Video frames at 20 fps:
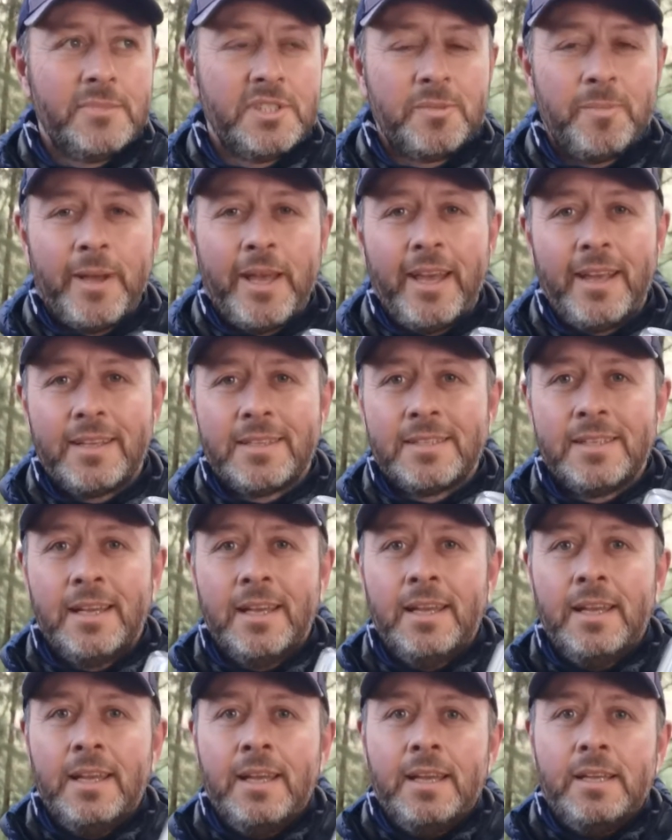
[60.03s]
specs,
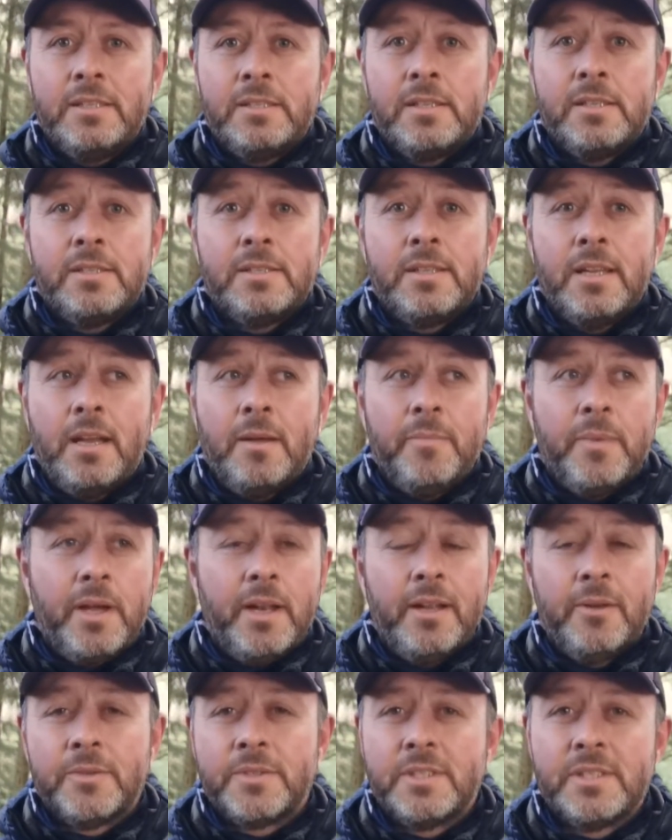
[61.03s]
just
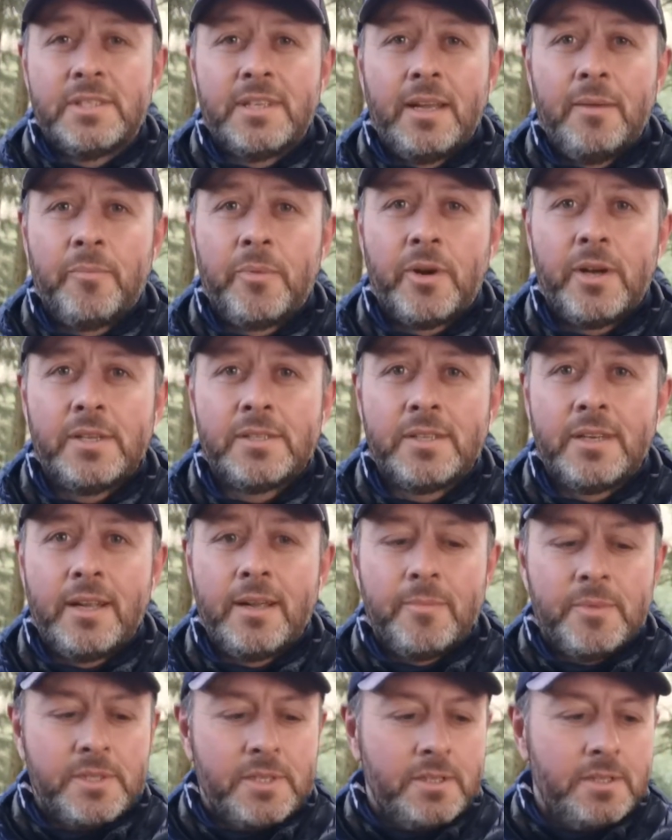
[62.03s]
and it was the same price on
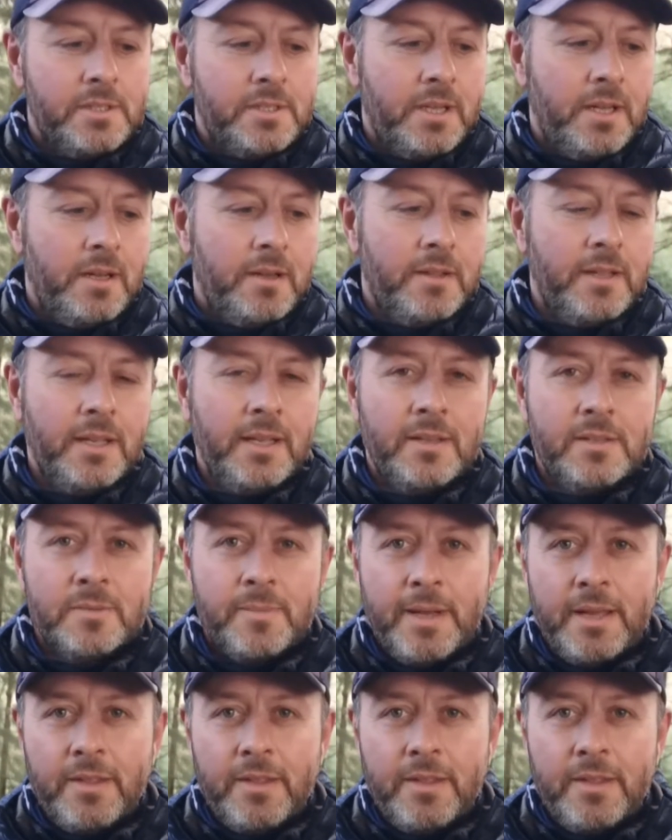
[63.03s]
Amazon, so I think it was